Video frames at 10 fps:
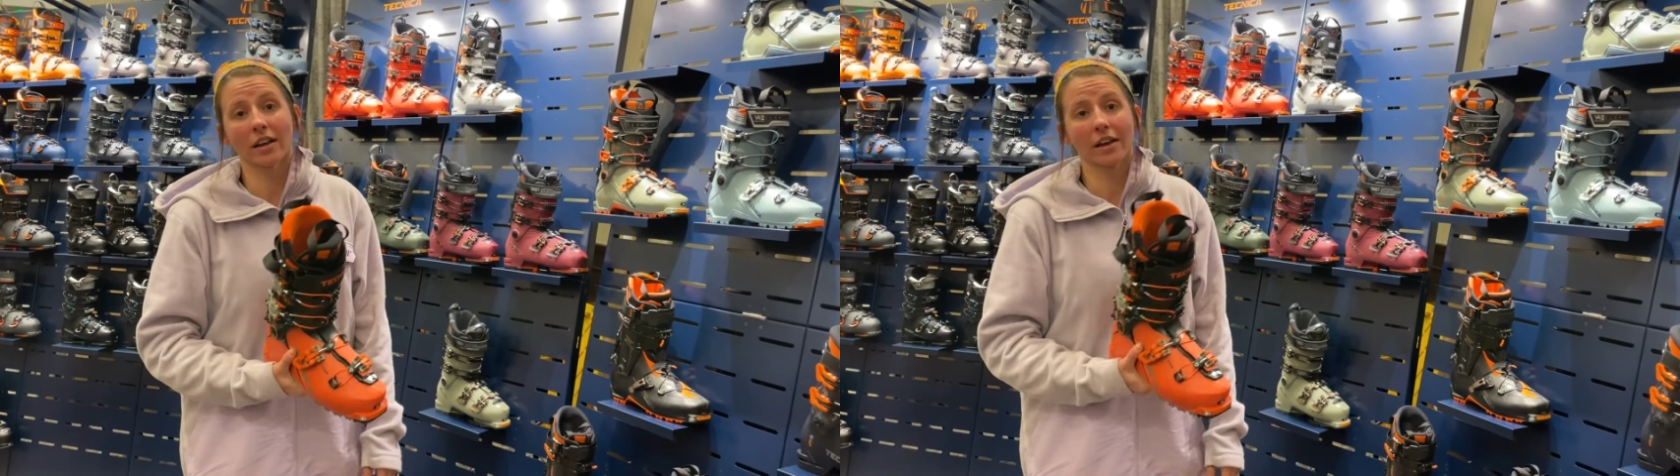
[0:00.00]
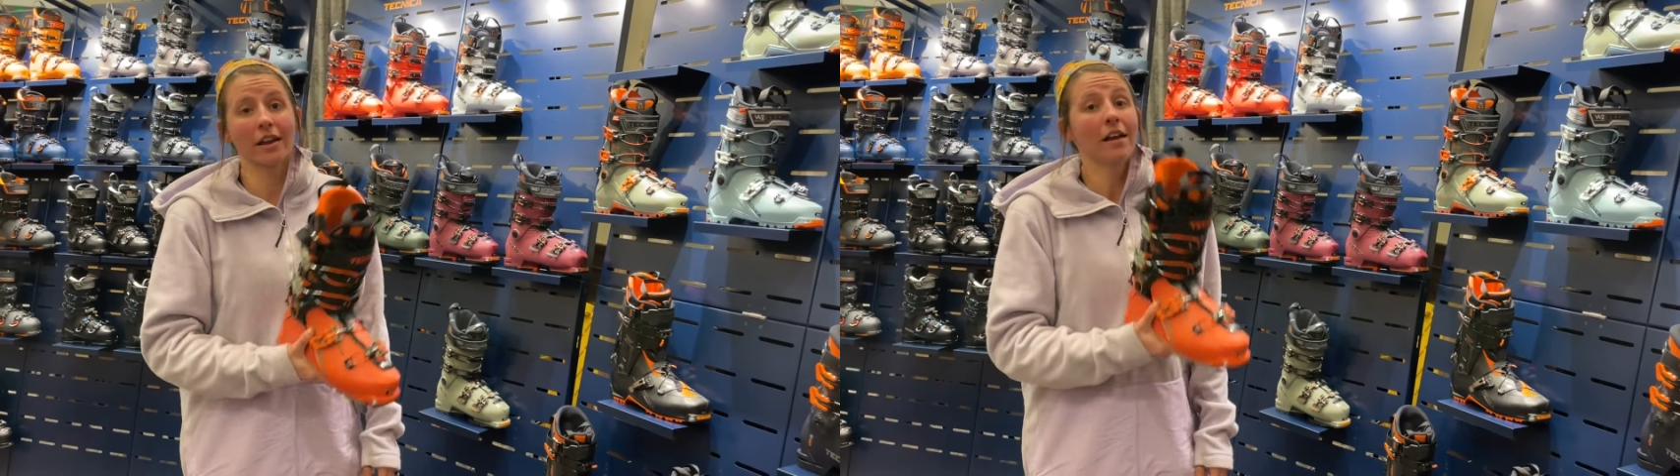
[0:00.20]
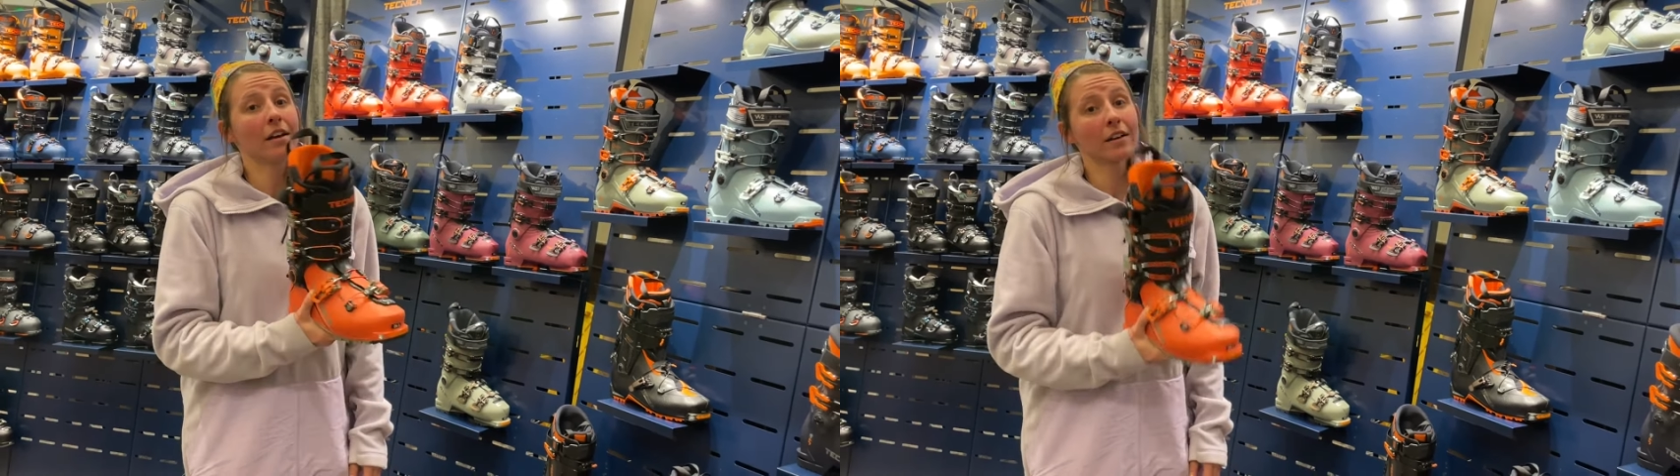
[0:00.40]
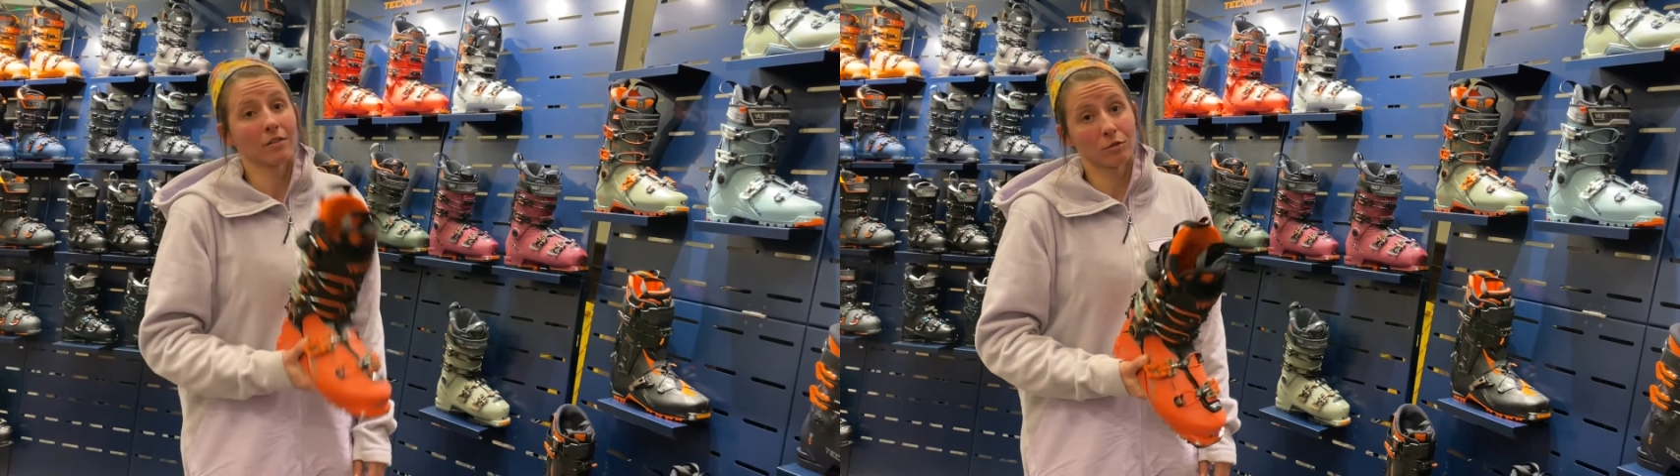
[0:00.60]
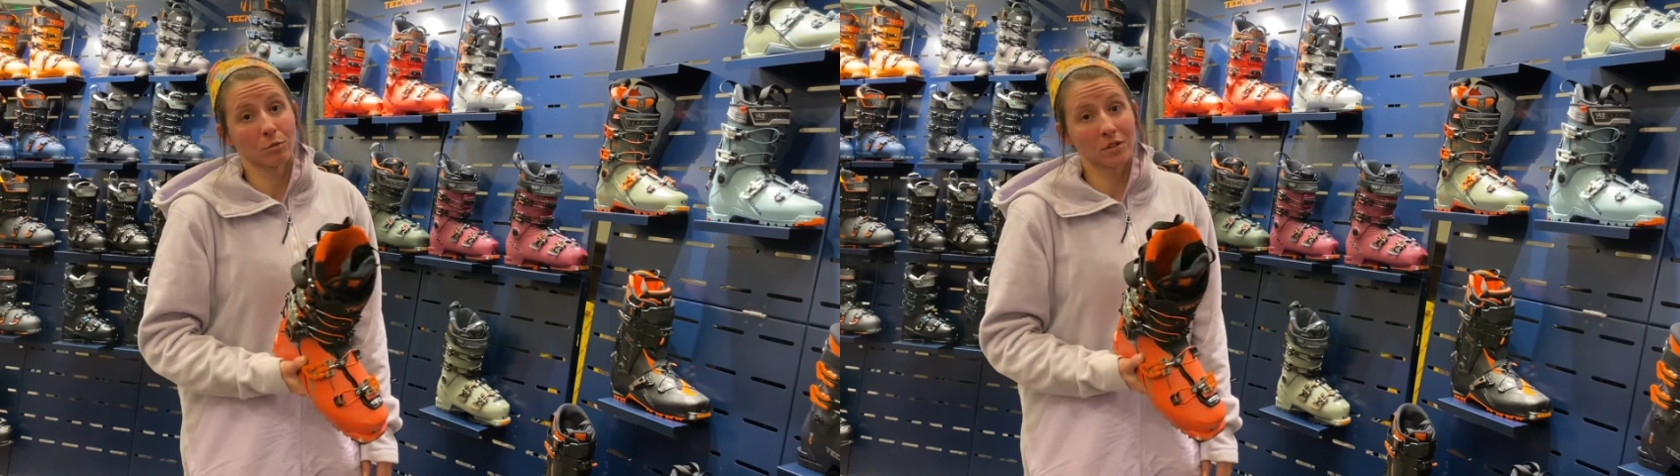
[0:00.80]
in,
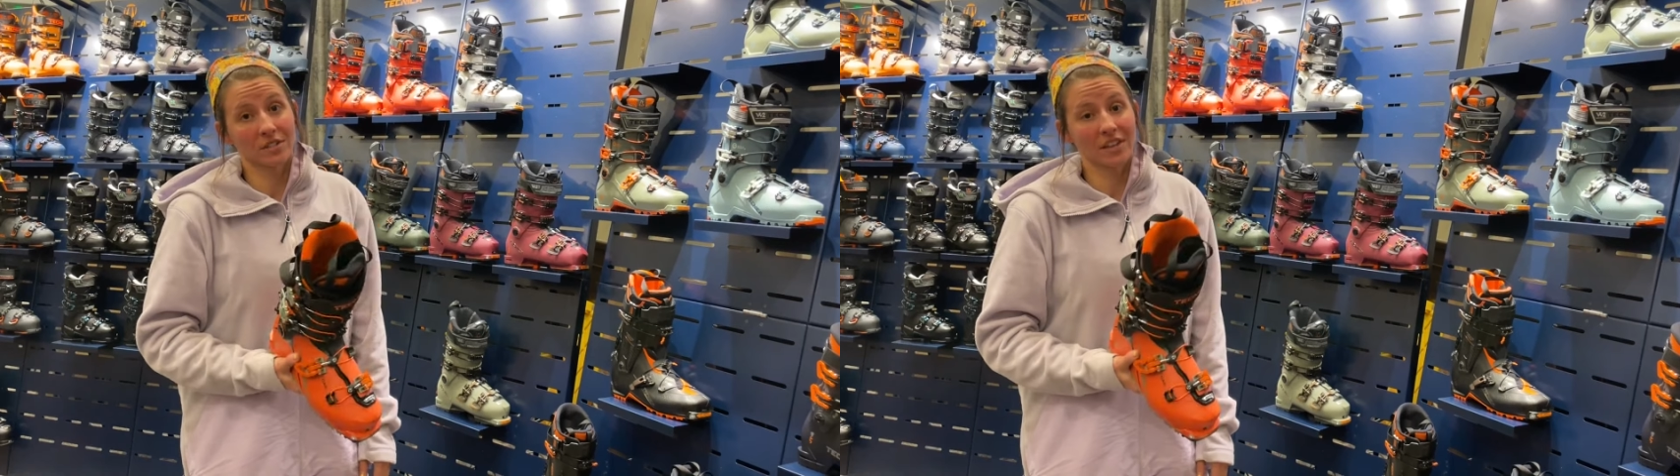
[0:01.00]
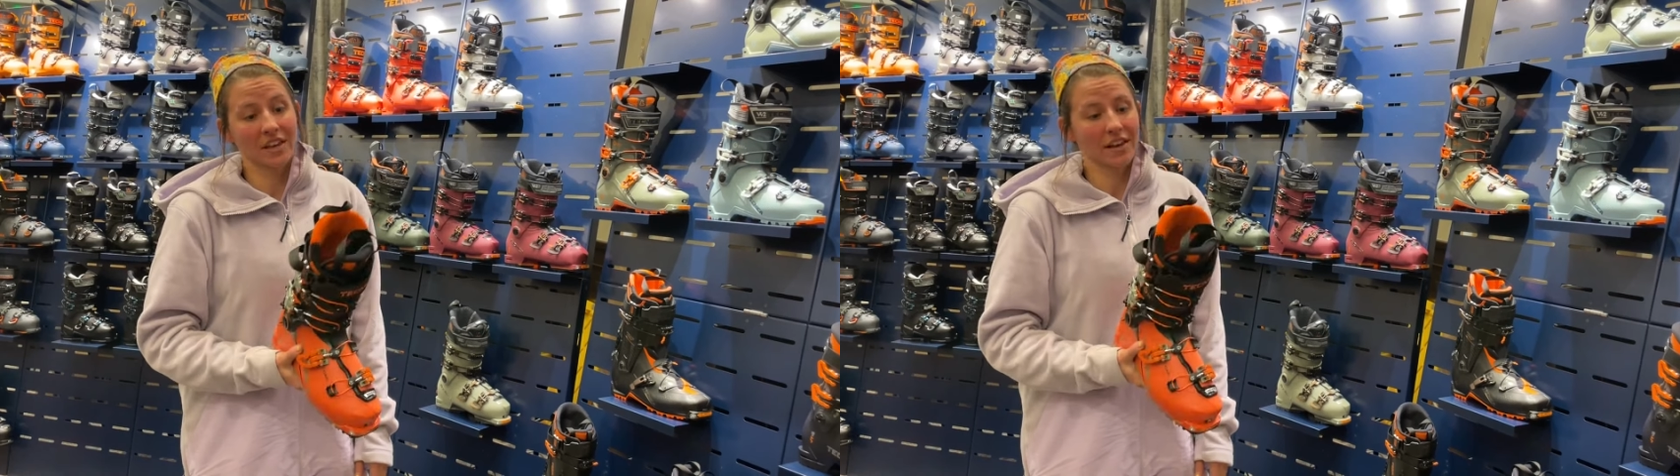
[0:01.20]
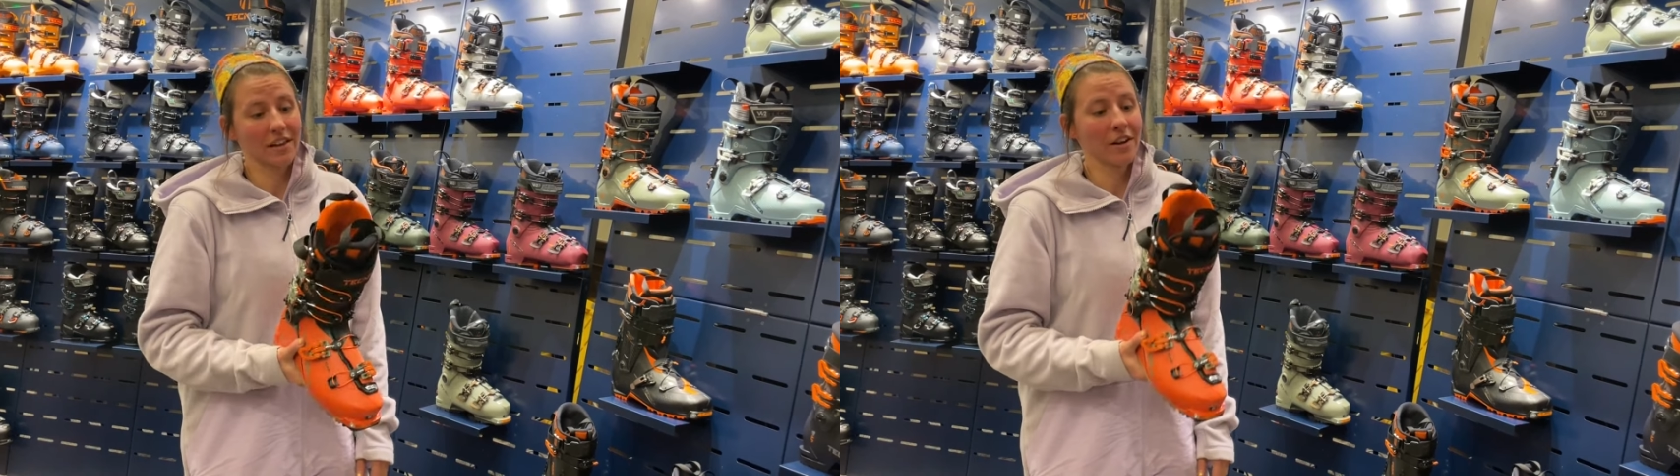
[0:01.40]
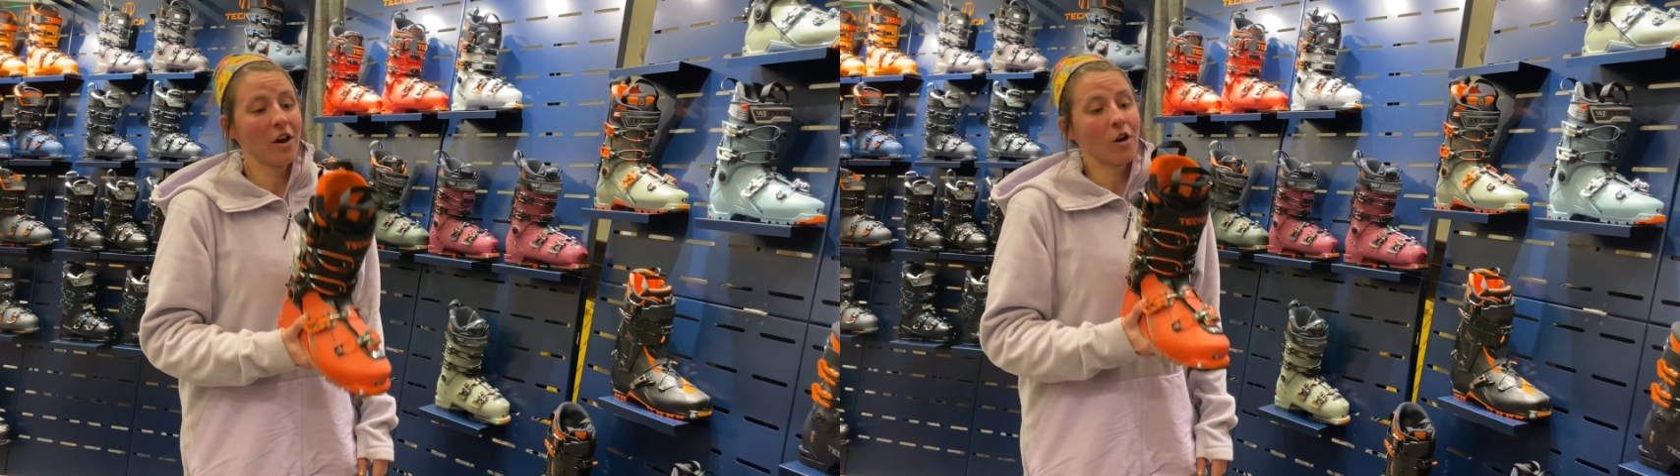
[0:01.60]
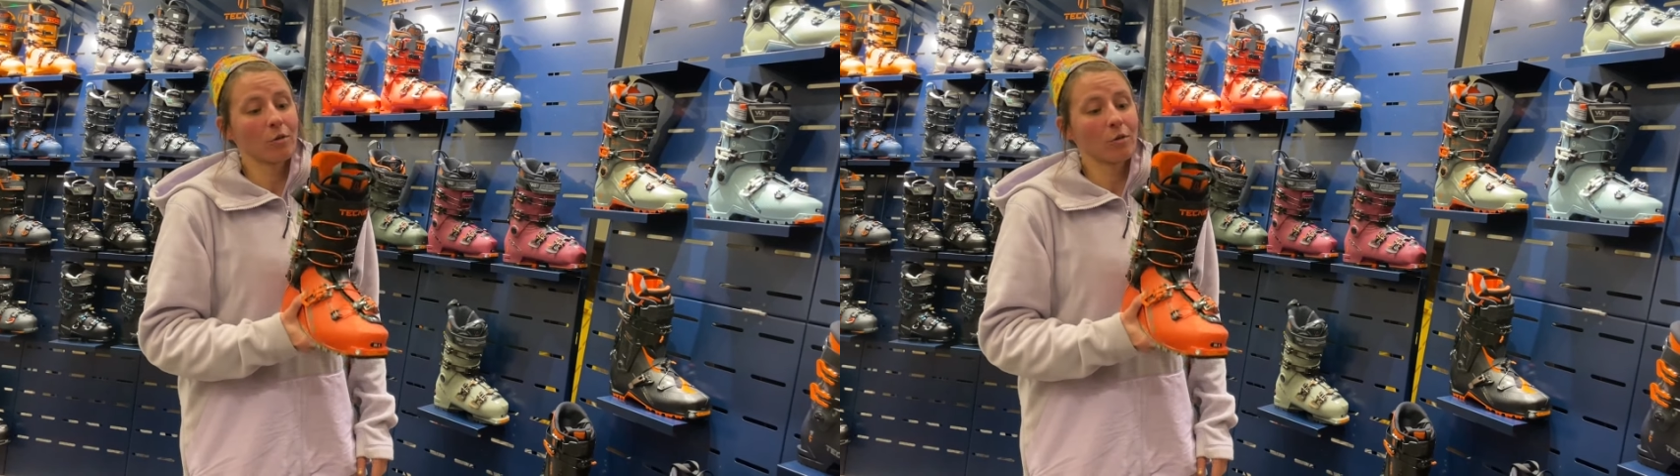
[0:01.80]
comfortable to ski in,